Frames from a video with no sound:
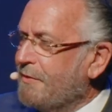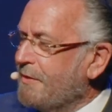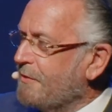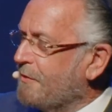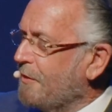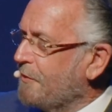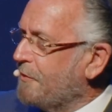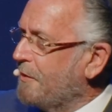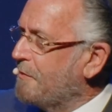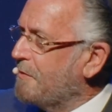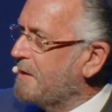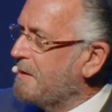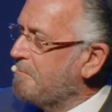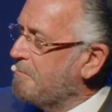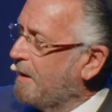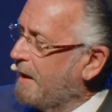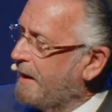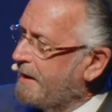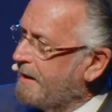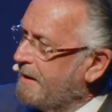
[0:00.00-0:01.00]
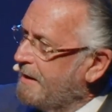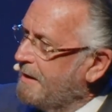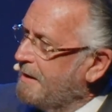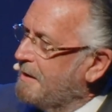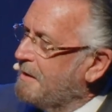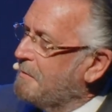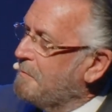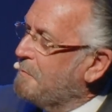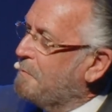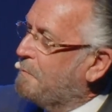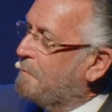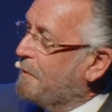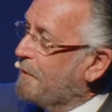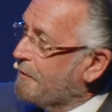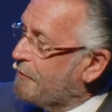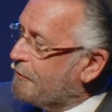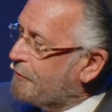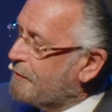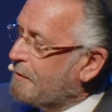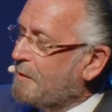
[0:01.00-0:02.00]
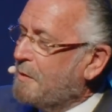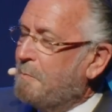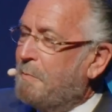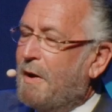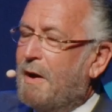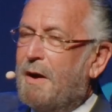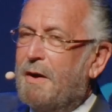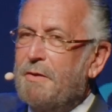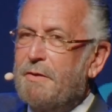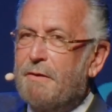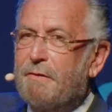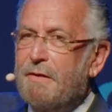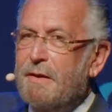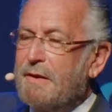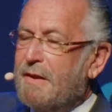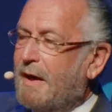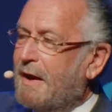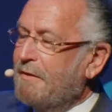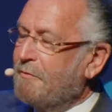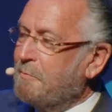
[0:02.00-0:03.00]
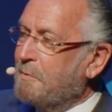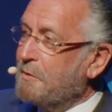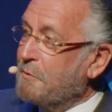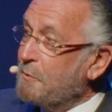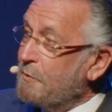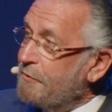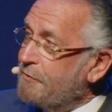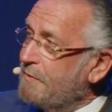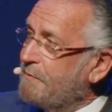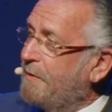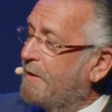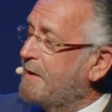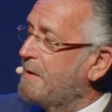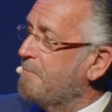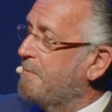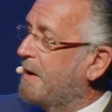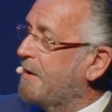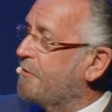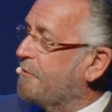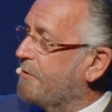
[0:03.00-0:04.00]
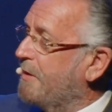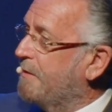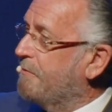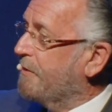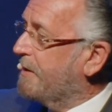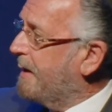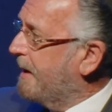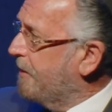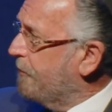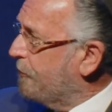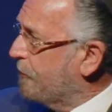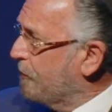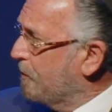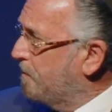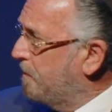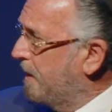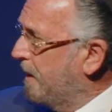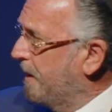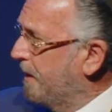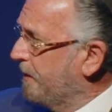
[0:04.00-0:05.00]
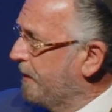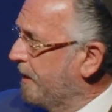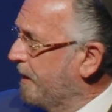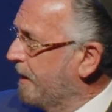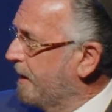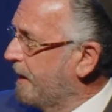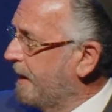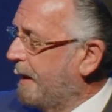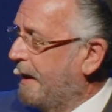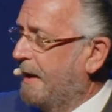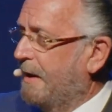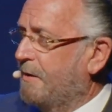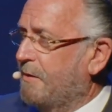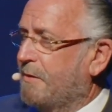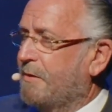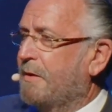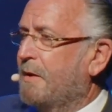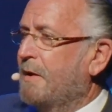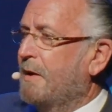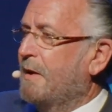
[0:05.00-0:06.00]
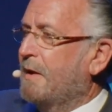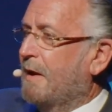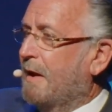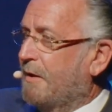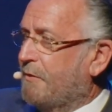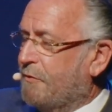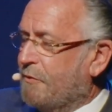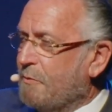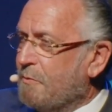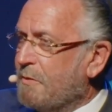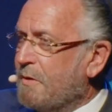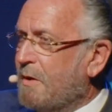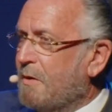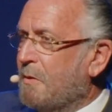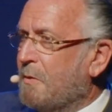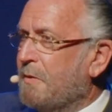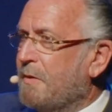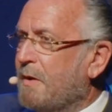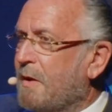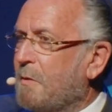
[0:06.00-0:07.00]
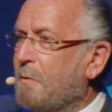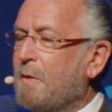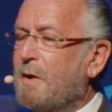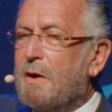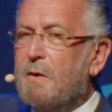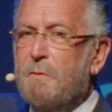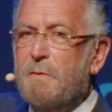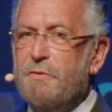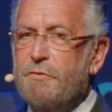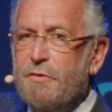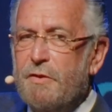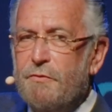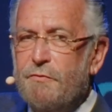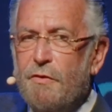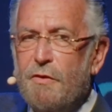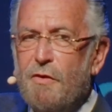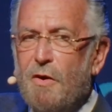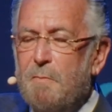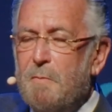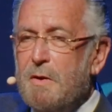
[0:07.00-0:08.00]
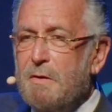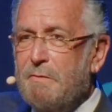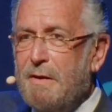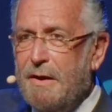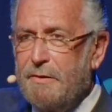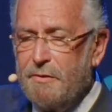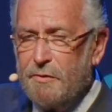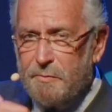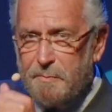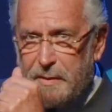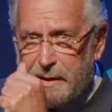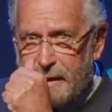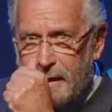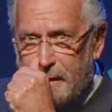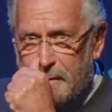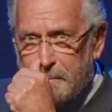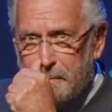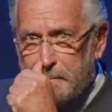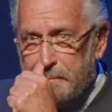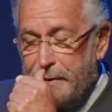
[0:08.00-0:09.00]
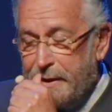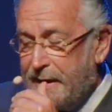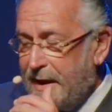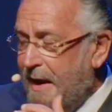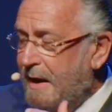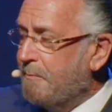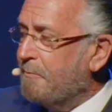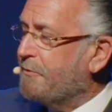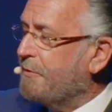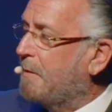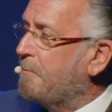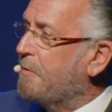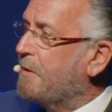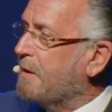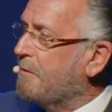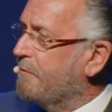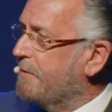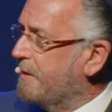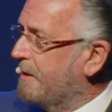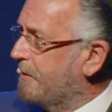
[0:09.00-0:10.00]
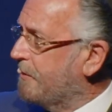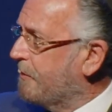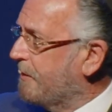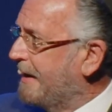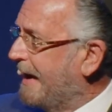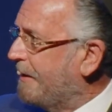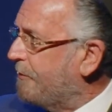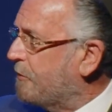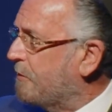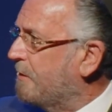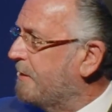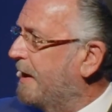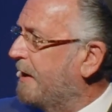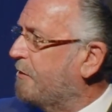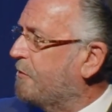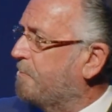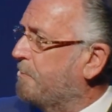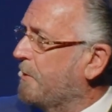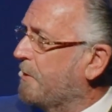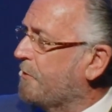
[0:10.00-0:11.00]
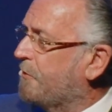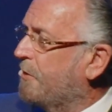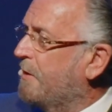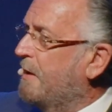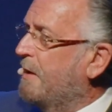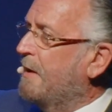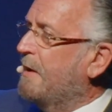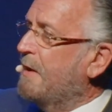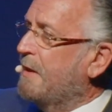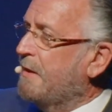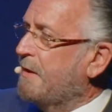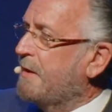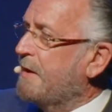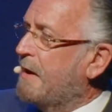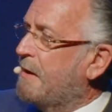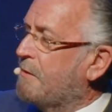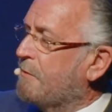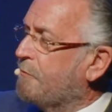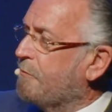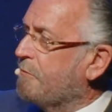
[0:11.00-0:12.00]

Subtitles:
she's not only my personal partner in life, but also very much a vocational partner. And as you know, in her work with Search for Common Ground has became something of an international expert in the area of